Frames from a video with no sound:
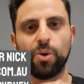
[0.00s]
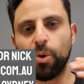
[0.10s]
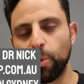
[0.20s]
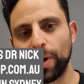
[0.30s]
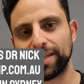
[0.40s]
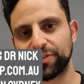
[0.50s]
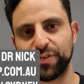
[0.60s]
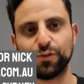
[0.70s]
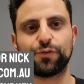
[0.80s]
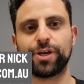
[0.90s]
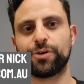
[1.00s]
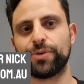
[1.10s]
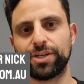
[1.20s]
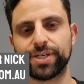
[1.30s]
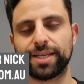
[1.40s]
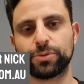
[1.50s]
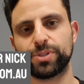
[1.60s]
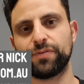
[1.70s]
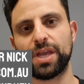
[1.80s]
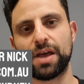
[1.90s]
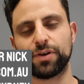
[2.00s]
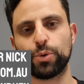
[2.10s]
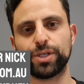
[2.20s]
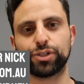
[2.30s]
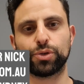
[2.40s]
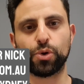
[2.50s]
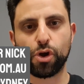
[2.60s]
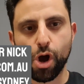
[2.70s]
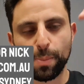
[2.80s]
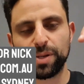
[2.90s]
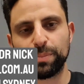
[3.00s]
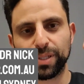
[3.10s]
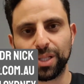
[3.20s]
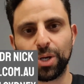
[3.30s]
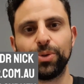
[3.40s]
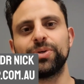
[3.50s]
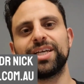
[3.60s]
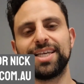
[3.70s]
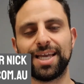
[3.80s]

Always feel free to reach out to us if you have a question, or comment below